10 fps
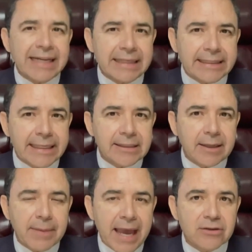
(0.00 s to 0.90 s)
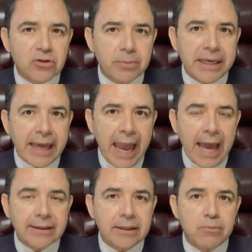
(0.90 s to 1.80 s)
The system has to be
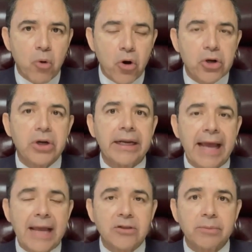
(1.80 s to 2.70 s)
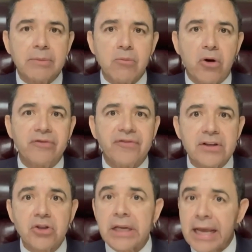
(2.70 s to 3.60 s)
at the border. It has to be more
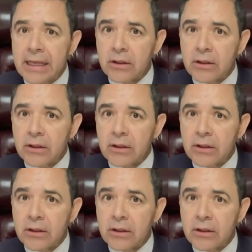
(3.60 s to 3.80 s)
efficient.